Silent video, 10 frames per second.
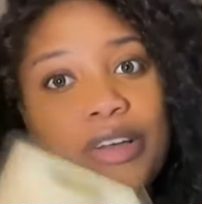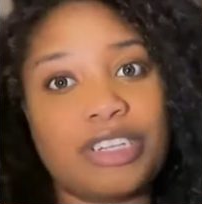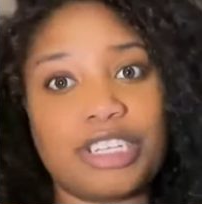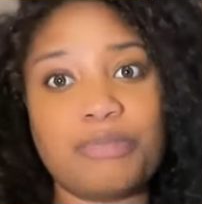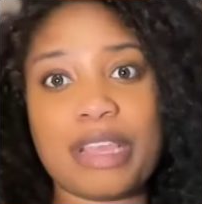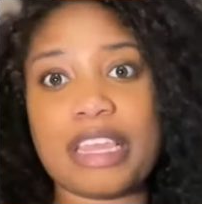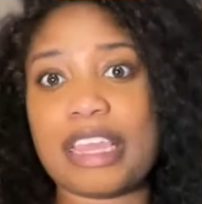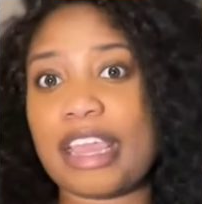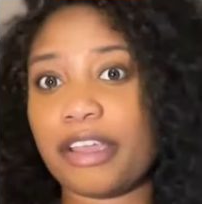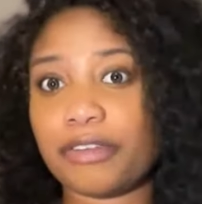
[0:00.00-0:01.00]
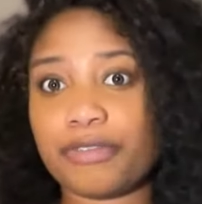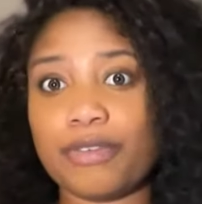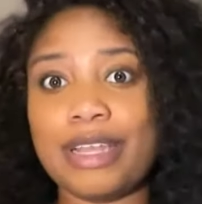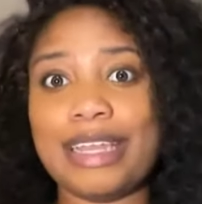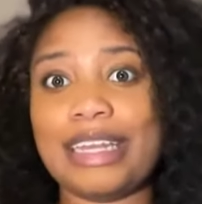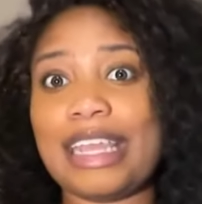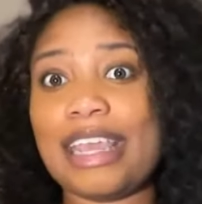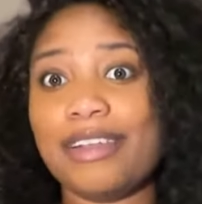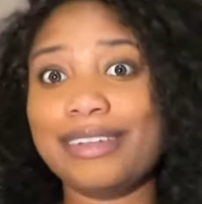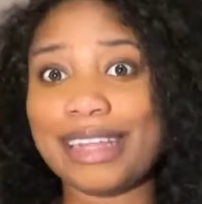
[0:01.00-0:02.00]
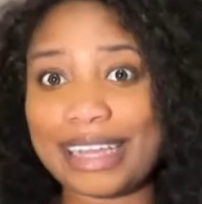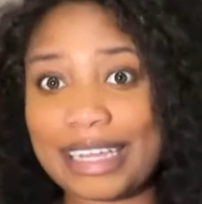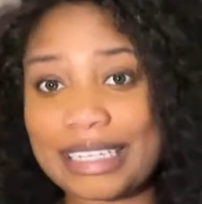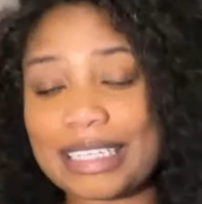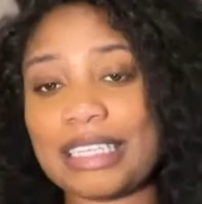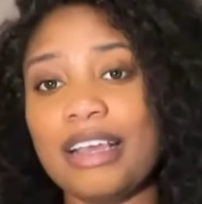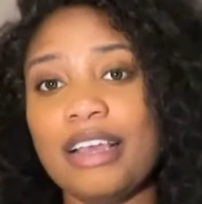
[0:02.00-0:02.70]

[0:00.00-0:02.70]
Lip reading: It's just being carefree and careless.